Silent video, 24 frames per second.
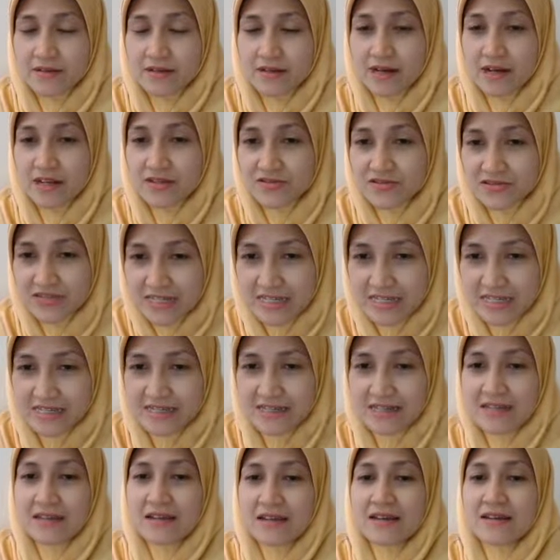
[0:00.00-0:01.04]

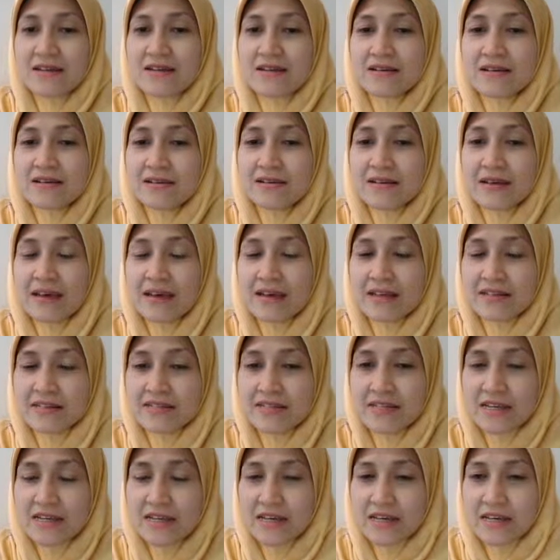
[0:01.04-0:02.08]
countries,
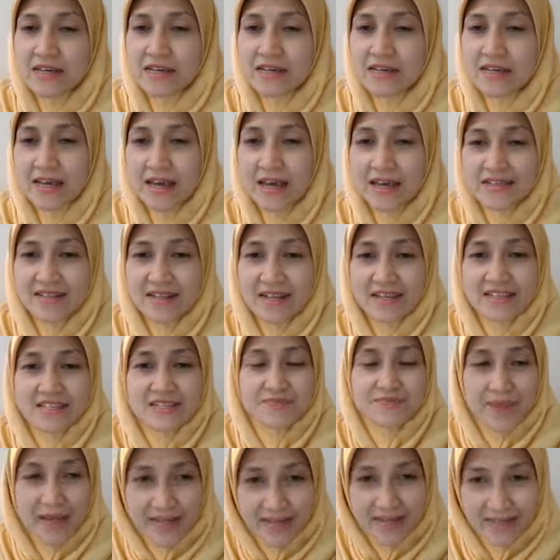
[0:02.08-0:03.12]
and he had
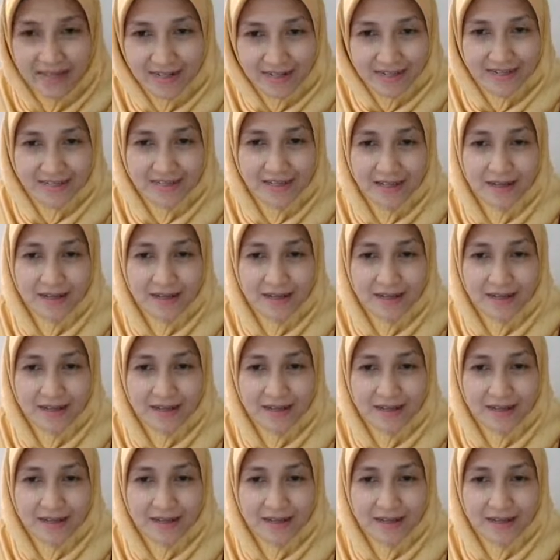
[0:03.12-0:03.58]
expanded his